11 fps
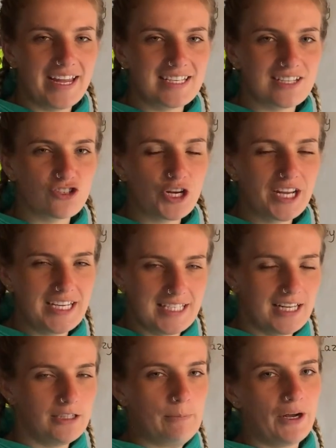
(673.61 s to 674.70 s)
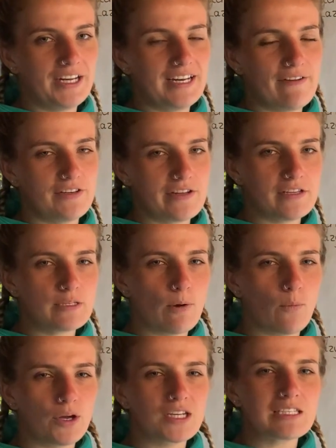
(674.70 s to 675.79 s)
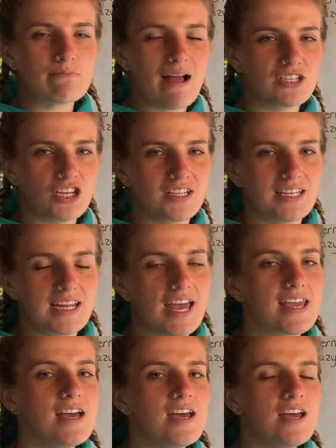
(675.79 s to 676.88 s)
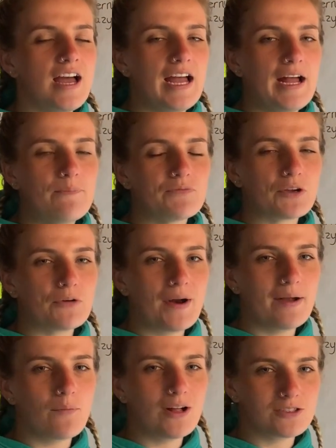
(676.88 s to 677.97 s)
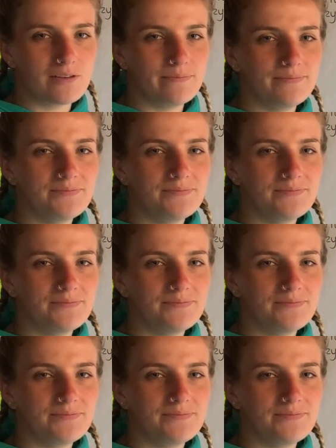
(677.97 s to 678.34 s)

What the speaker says: It's a tricky skill, point and evidence, but we're going to smash it today. All right, well done.